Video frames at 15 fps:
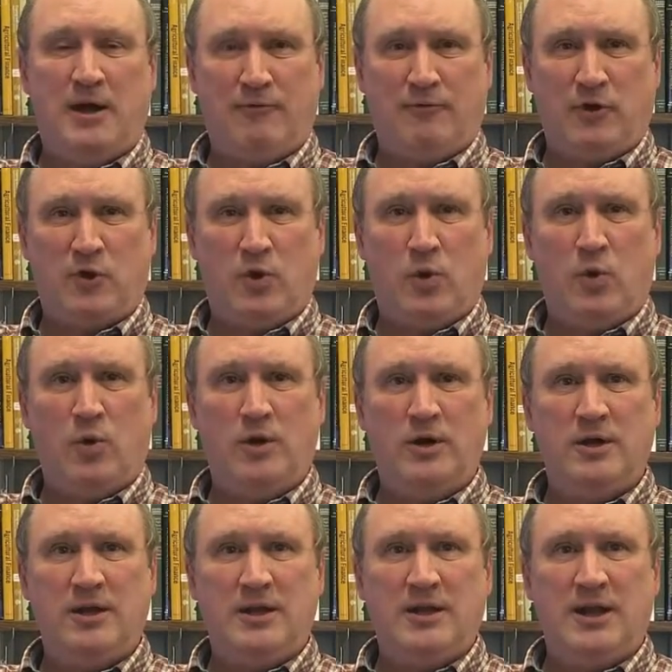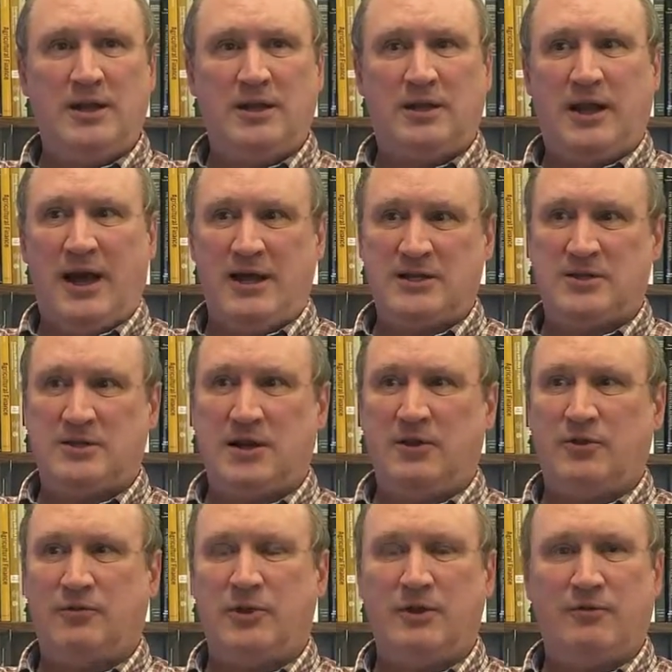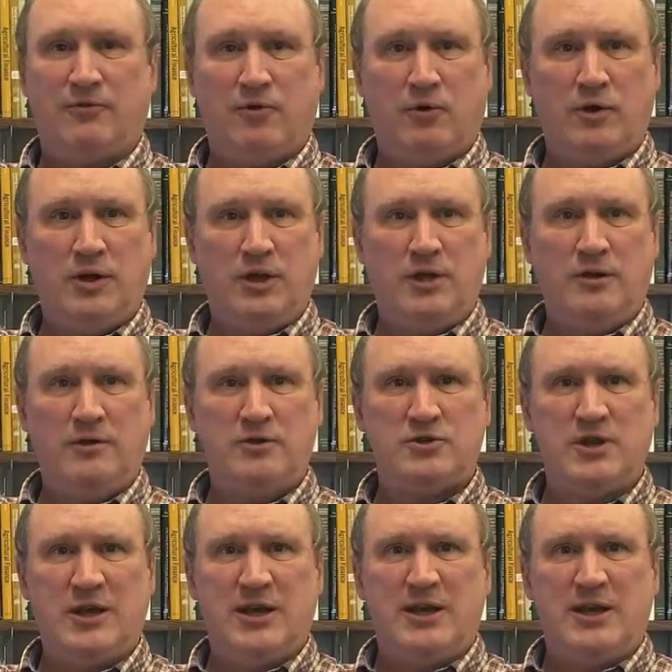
for corn in the last 3 to 4 years.